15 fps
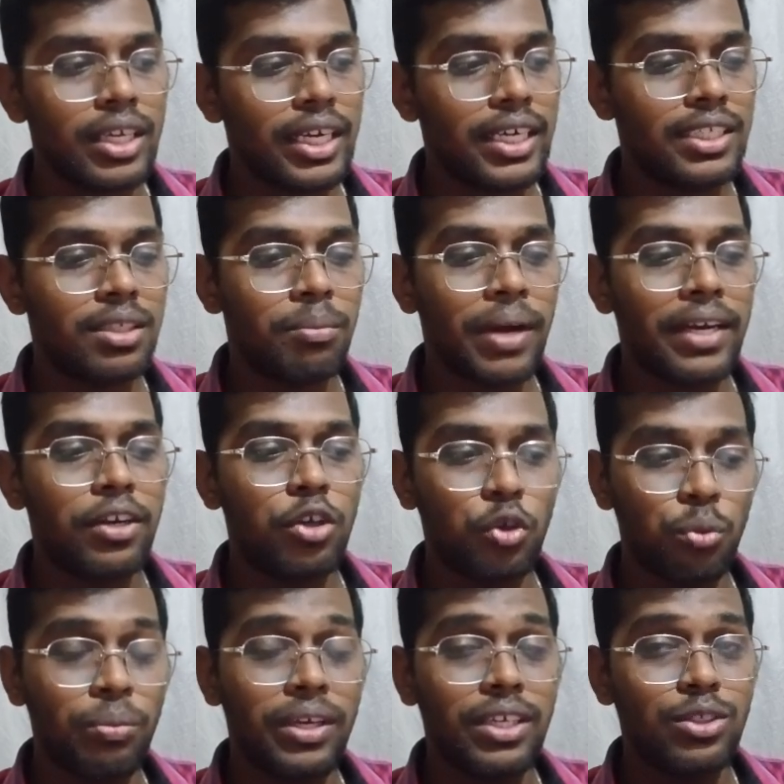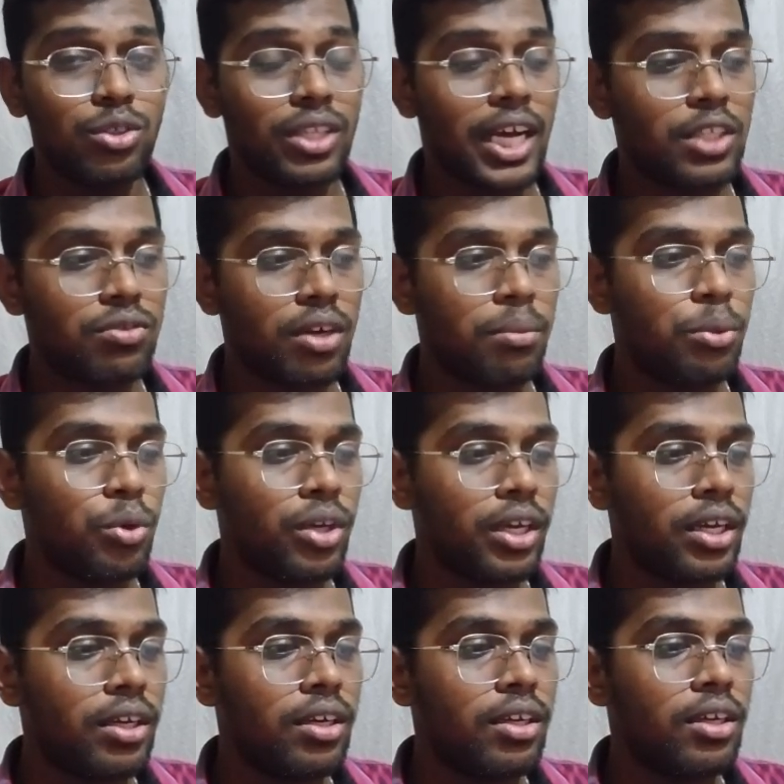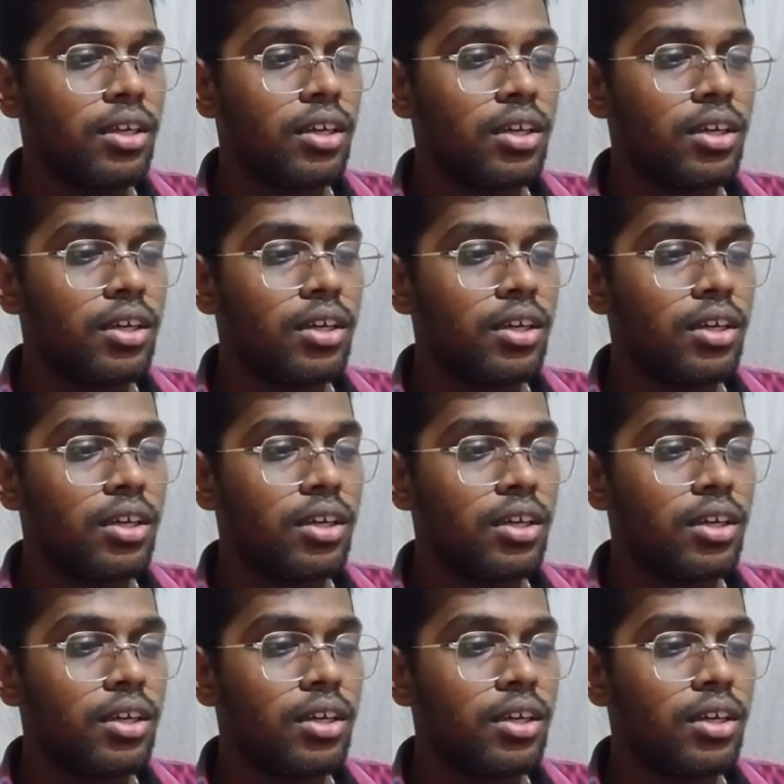It doesn't matter to me, so that's why I'm doing it.